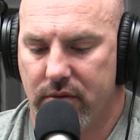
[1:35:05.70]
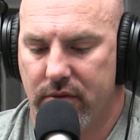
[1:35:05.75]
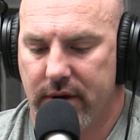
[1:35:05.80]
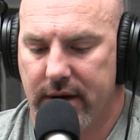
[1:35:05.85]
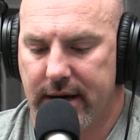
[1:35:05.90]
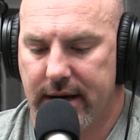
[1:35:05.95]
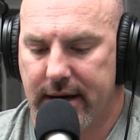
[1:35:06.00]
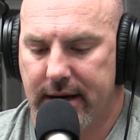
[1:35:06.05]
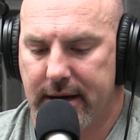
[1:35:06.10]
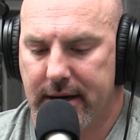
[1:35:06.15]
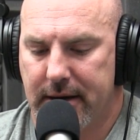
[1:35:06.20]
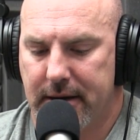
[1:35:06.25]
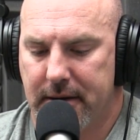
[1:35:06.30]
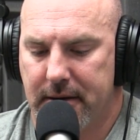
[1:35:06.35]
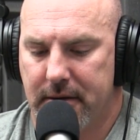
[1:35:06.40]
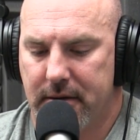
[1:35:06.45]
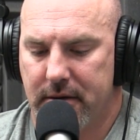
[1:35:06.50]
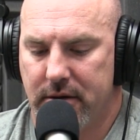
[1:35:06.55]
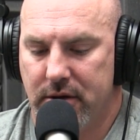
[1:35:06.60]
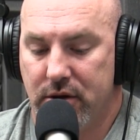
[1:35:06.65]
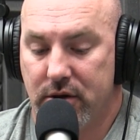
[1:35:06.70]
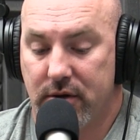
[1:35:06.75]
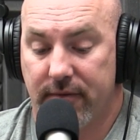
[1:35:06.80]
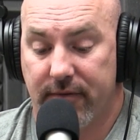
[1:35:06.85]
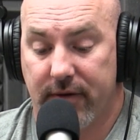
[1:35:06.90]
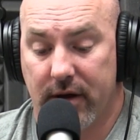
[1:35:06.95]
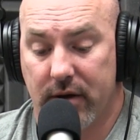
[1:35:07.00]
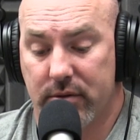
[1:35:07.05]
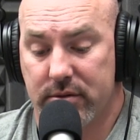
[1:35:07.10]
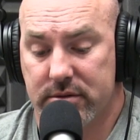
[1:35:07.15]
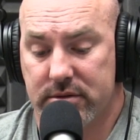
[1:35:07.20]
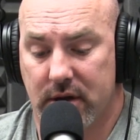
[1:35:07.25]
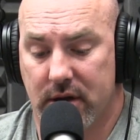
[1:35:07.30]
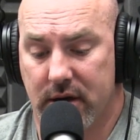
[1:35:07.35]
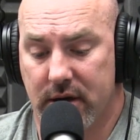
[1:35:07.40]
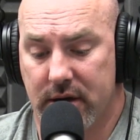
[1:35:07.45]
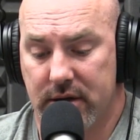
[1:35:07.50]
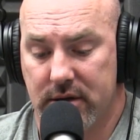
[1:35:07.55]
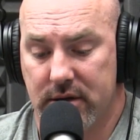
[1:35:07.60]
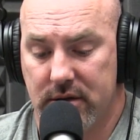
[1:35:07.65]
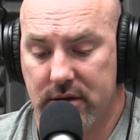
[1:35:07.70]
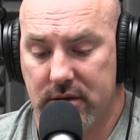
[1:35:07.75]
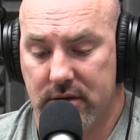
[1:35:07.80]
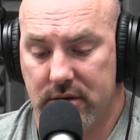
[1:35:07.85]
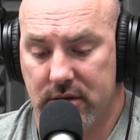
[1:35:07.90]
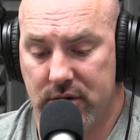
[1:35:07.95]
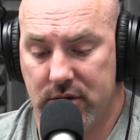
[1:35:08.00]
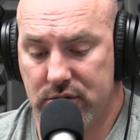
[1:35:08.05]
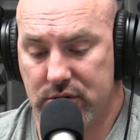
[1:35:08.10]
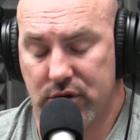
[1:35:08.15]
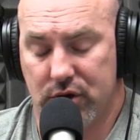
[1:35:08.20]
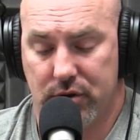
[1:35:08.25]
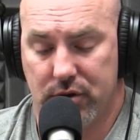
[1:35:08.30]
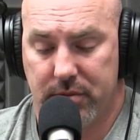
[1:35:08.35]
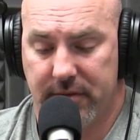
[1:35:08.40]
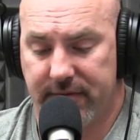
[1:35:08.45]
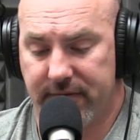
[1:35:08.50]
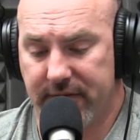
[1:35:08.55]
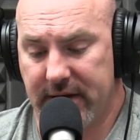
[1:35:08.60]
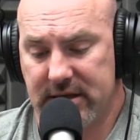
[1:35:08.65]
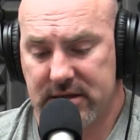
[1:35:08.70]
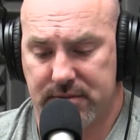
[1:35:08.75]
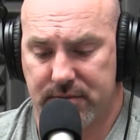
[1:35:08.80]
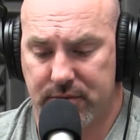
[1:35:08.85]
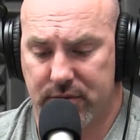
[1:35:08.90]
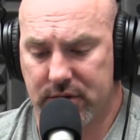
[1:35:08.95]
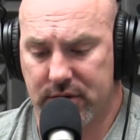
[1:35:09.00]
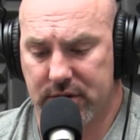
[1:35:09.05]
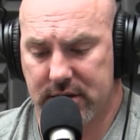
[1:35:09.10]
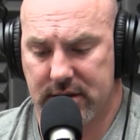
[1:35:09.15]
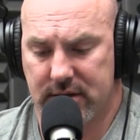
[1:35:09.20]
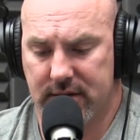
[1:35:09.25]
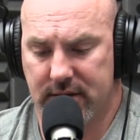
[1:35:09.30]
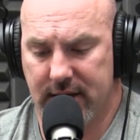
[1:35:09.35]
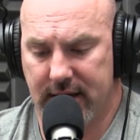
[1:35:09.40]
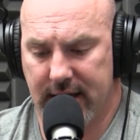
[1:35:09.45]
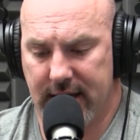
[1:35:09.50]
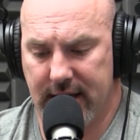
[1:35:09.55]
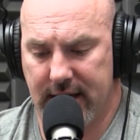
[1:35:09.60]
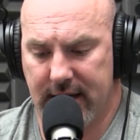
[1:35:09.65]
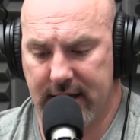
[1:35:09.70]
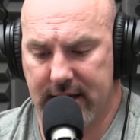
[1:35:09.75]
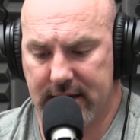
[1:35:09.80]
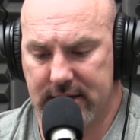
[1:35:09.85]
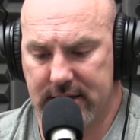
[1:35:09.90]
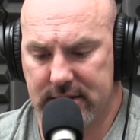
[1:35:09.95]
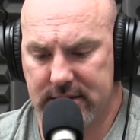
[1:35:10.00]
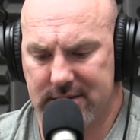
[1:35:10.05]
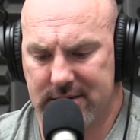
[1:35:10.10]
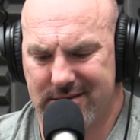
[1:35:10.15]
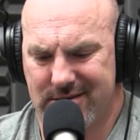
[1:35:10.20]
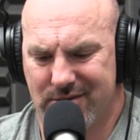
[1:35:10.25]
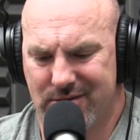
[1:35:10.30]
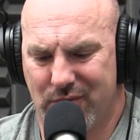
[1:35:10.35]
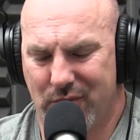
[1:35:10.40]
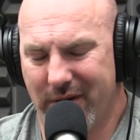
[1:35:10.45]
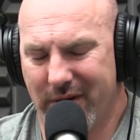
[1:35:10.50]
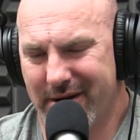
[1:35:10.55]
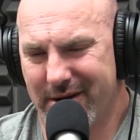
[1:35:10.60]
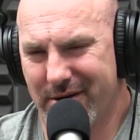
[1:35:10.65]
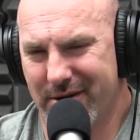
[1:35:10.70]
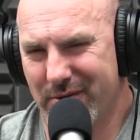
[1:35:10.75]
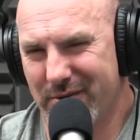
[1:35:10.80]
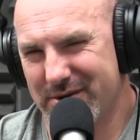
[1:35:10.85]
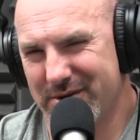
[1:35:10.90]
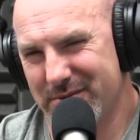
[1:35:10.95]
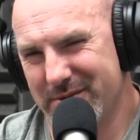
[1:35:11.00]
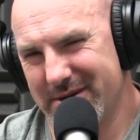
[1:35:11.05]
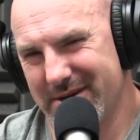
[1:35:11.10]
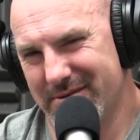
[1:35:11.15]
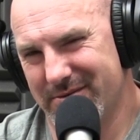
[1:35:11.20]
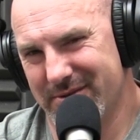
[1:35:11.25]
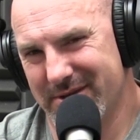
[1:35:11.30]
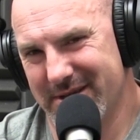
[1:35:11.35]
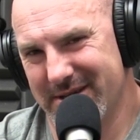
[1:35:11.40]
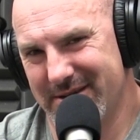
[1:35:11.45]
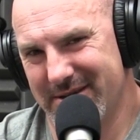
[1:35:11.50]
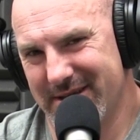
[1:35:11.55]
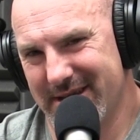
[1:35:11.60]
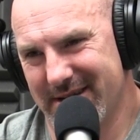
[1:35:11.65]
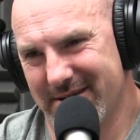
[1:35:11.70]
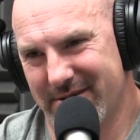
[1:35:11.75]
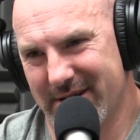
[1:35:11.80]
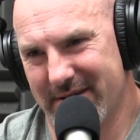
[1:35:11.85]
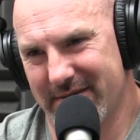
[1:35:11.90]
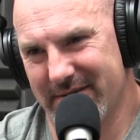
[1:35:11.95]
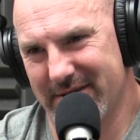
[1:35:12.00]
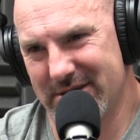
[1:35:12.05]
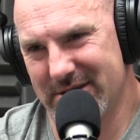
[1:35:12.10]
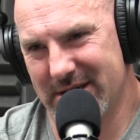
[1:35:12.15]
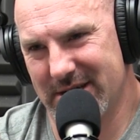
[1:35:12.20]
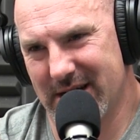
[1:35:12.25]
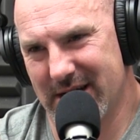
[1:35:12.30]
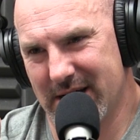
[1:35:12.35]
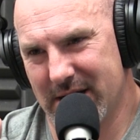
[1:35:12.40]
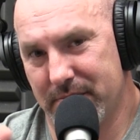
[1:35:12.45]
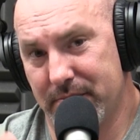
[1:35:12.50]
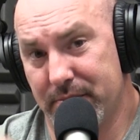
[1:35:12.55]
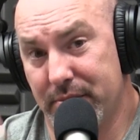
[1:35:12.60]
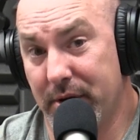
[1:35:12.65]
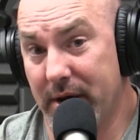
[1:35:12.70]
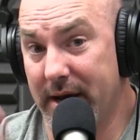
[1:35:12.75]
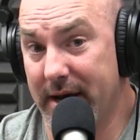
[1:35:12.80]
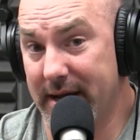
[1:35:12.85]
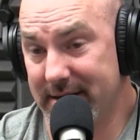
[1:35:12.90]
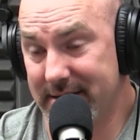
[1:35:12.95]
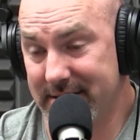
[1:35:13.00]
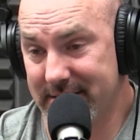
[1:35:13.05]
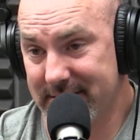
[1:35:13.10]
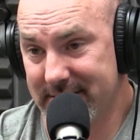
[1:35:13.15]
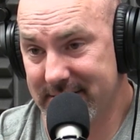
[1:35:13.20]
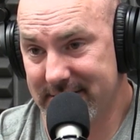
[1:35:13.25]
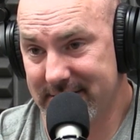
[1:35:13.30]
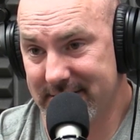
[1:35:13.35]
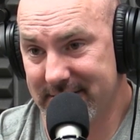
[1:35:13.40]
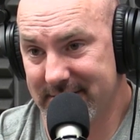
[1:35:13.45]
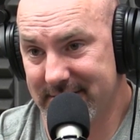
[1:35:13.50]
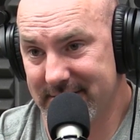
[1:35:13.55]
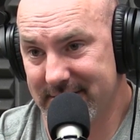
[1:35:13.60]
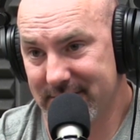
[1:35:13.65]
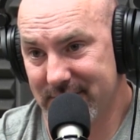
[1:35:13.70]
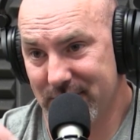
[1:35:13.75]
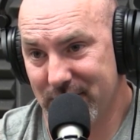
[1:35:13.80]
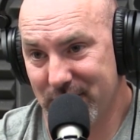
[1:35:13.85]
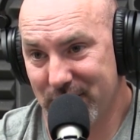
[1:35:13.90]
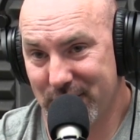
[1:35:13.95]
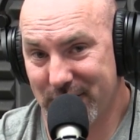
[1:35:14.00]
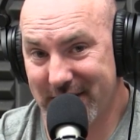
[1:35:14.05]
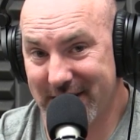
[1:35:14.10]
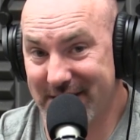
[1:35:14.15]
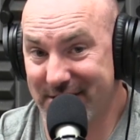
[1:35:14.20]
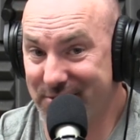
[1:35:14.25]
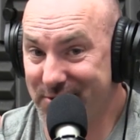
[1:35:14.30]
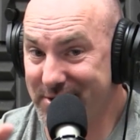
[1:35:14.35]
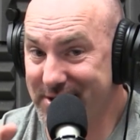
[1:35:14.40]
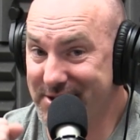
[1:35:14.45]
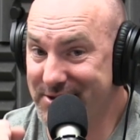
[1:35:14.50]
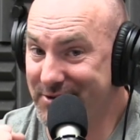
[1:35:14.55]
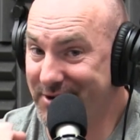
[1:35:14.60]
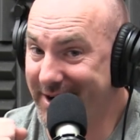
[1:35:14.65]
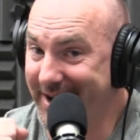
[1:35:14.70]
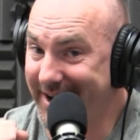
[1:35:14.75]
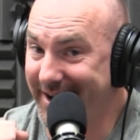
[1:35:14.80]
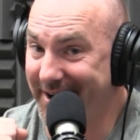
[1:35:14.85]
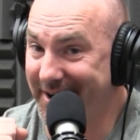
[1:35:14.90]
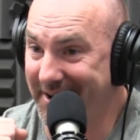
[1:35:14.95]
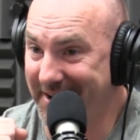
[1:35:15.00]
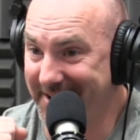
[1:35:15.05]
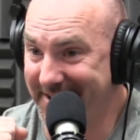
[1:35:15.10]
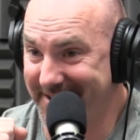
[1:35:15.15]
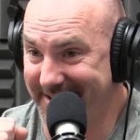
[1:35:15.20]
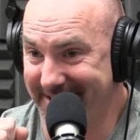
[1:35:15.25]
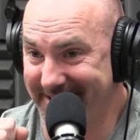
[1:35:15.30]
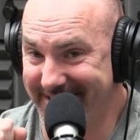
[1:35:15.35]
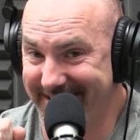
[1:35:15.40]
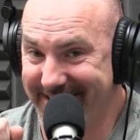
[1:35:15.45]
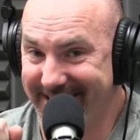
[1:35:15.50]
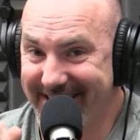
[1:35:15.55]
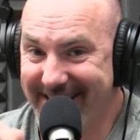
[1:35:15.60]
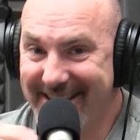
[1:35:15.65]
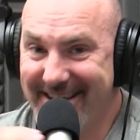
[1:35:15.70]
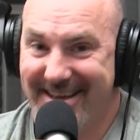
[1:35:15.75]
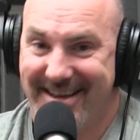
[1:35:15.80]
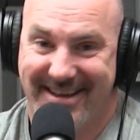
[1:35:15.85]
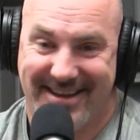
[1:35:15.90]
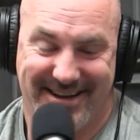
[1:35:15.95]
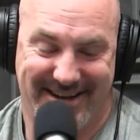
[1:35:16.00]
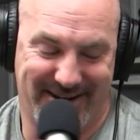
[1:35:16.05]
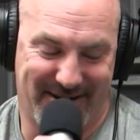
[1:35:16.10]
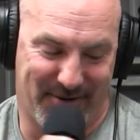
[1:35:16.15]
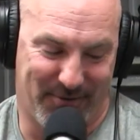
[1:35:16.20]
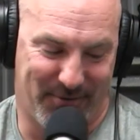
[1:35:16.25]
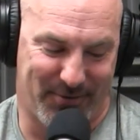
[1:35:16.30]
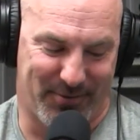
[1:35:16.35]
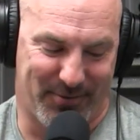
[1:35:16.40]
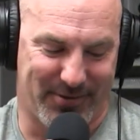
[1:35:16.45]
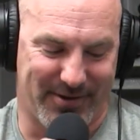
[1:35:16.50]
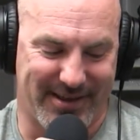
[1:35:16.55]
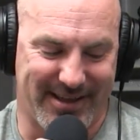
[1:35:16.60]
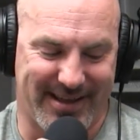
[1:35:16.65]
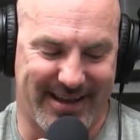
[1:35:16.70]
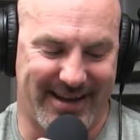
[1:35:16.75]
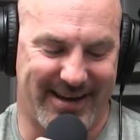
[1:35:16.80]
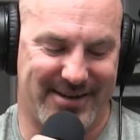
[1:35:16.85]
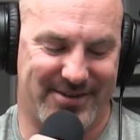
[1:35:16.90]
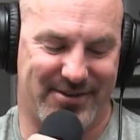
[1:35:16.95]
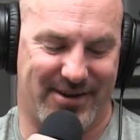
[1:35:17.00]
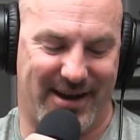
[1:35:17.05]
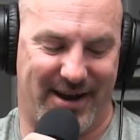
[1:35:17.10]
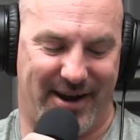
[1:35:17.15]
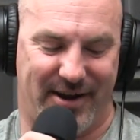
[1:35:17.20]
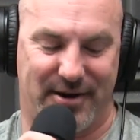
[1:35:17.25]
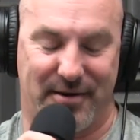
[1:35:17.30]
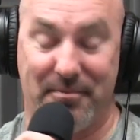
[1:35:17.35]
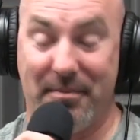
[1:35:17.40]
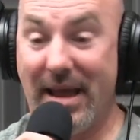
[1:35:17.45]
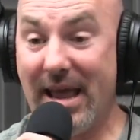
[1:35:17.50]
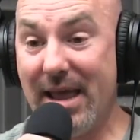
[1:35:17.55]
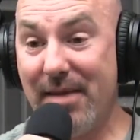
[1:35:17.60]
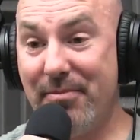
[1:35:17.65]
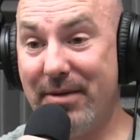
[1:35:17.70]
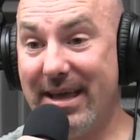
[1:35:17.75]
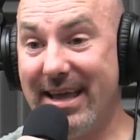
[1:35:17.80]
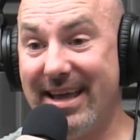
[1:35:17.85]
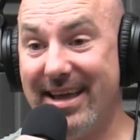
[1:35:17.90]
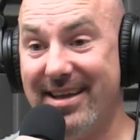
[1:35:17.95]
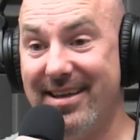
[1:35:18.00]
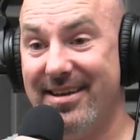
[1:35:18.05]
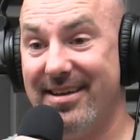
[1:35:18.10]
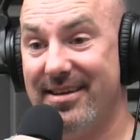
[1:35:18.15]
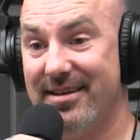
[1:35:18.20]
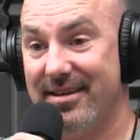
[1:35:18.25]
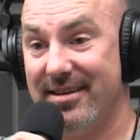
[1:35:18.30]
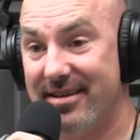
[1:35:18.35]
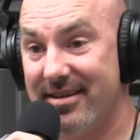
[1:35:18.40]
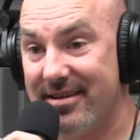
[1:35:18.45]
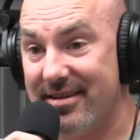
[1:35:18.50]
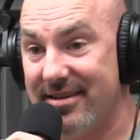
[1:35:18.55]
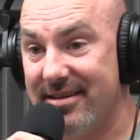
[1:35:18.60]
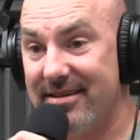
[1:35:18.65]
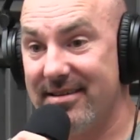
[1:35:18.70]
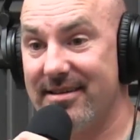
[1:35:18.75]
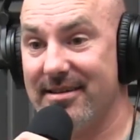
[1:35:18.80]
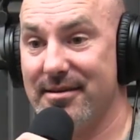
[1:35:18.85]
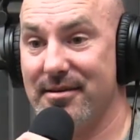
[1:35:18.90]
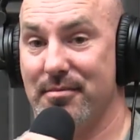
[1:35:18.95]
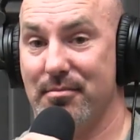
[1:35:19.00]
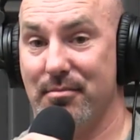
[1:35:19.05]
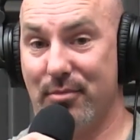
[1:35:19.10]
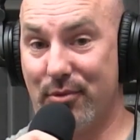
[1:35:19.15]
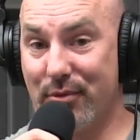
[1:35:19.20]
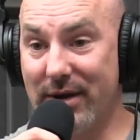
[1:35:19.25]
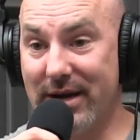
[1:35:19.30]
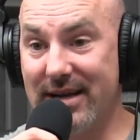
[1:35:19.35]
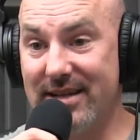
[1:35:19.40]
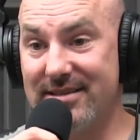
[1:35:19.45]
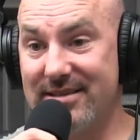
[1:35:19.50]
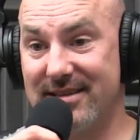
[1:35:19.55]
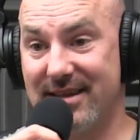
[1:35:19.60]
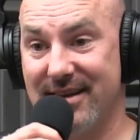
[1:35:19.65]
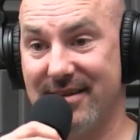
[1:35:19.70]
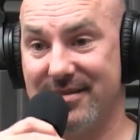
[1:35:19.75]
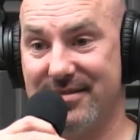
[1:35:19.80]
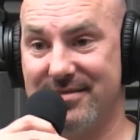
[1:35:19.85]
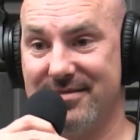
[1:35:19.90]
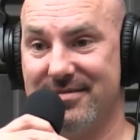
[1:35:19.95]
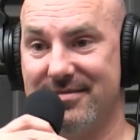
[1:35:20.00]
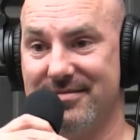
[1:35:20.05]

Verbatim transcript: Uh, you can follow us on YouTube and Facebook and Twitter, which we don't really do that great of a job, but we're going to really try harder. you know, we're really going to try harder. Maybe Marieda's going to